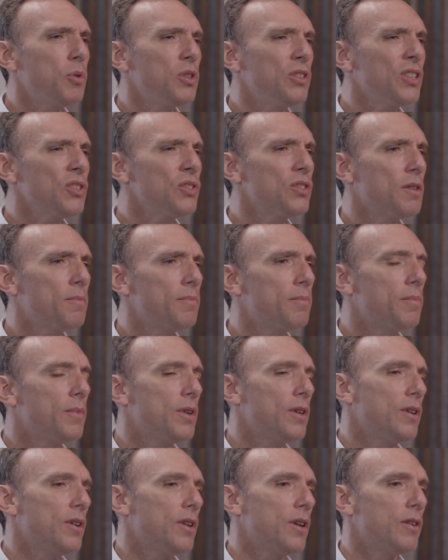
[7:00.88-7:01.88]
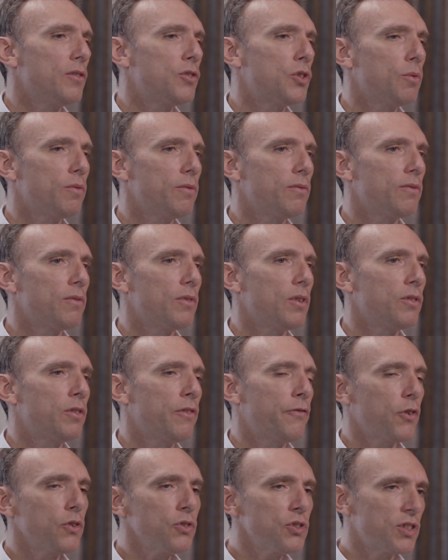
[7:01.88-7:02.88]
I would test them. So
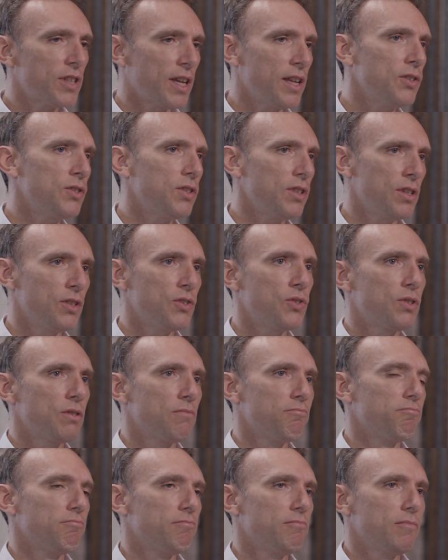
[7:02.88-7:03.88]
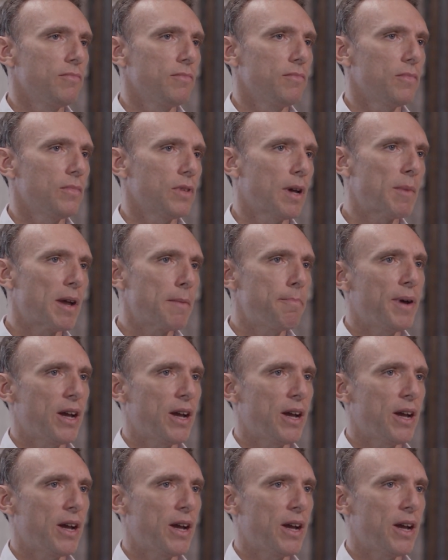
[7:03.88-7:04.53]
the first test is, am I